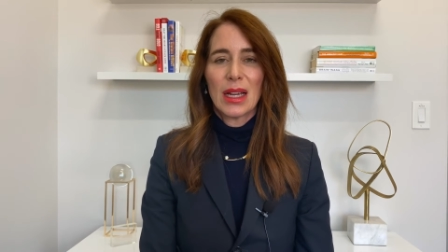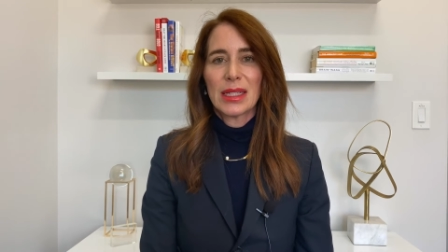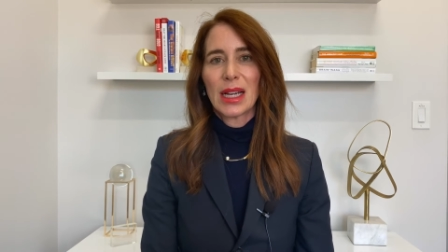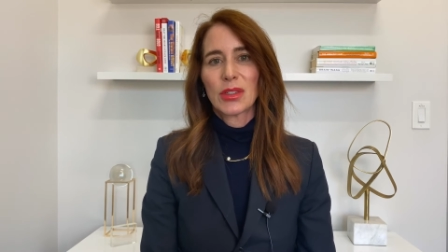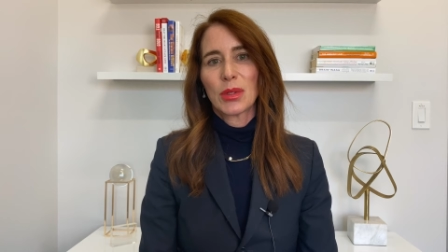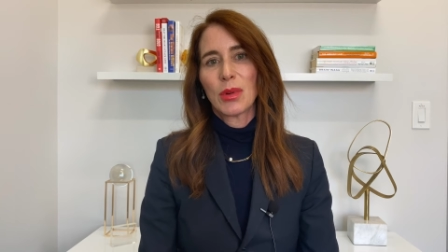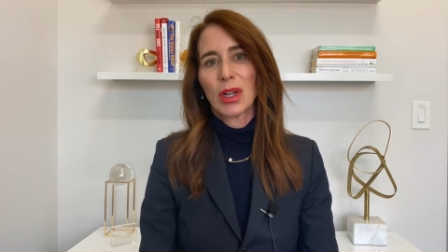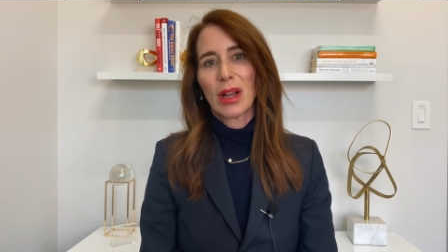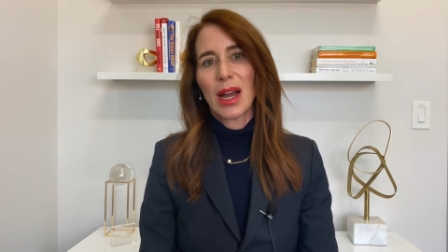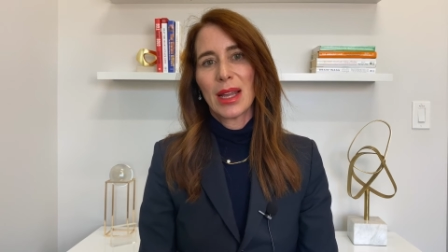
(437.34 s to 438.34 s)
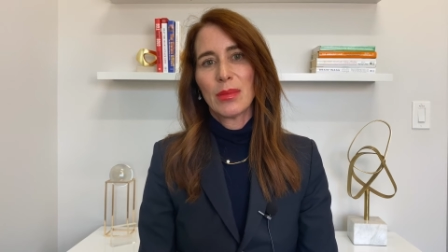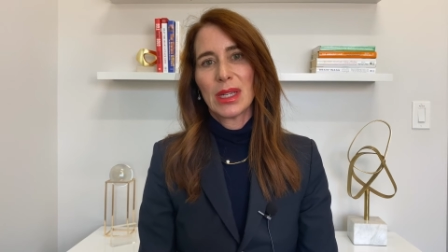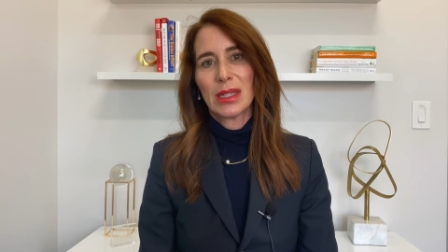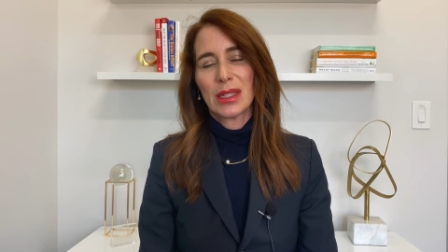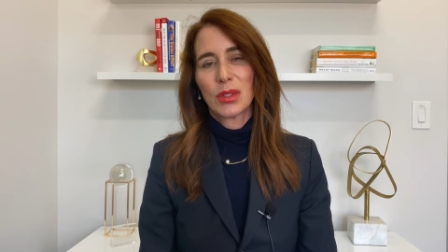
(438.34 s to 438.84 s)
Dr. Mark Hyman,
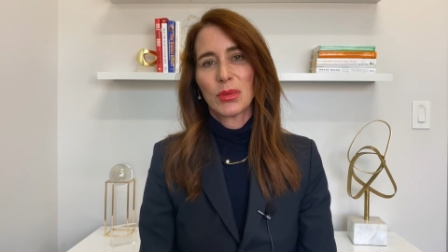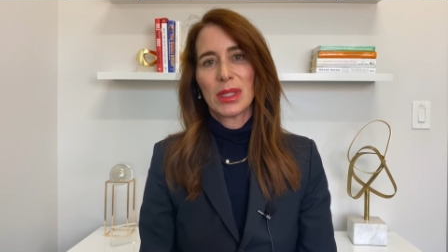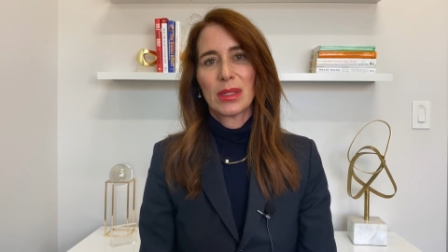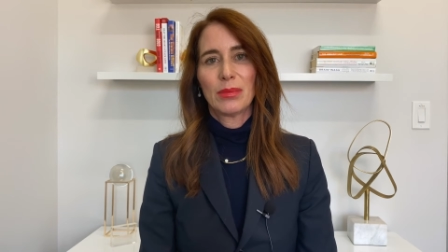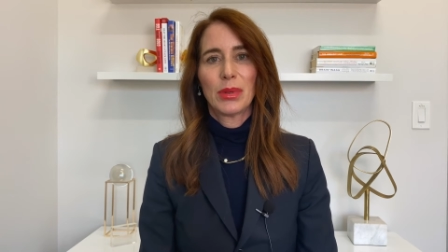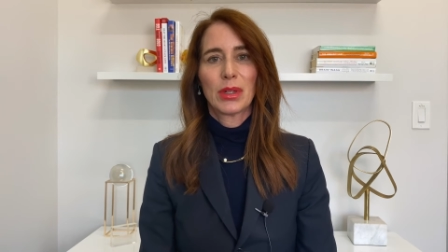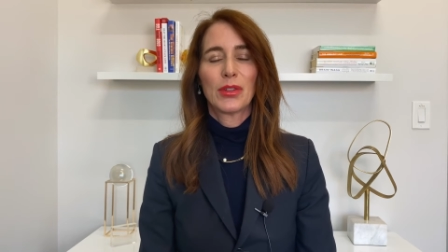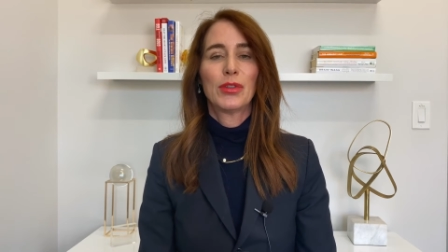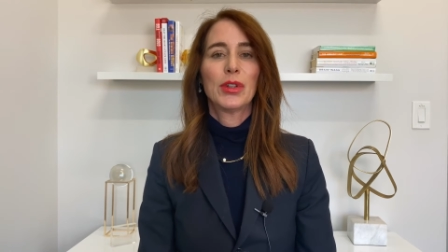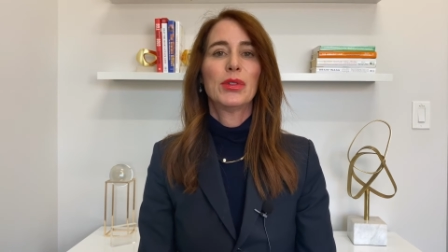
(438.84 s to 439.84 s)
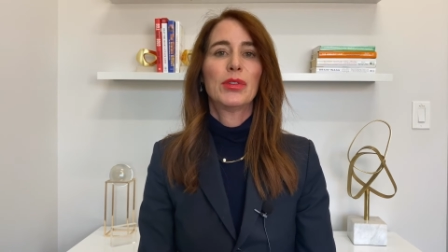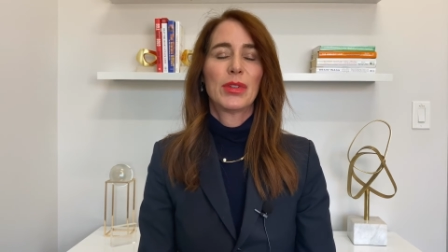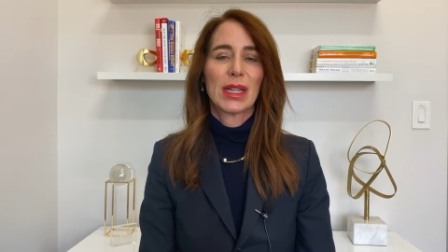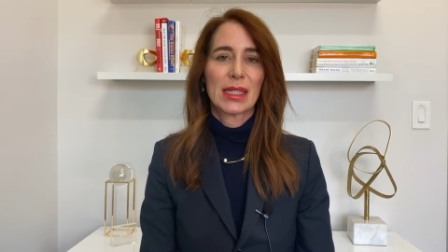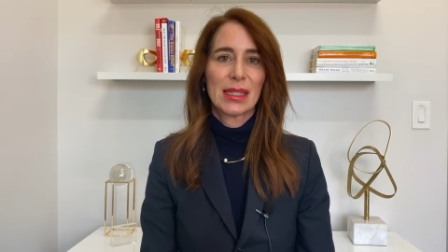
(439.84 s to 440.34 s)
in his recent book Food
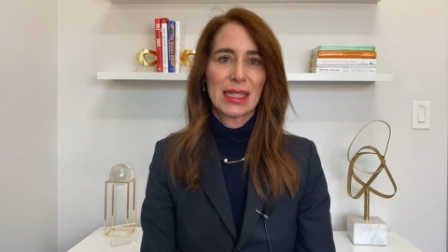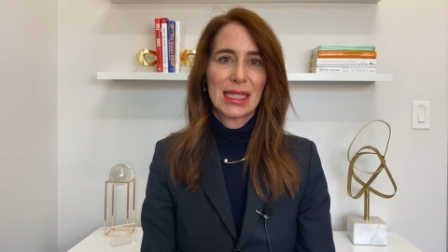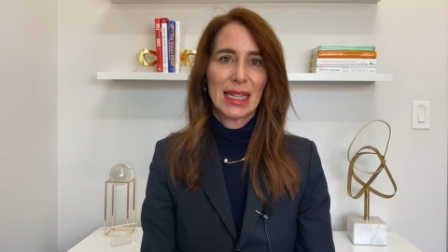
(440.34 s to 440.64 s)
Fix,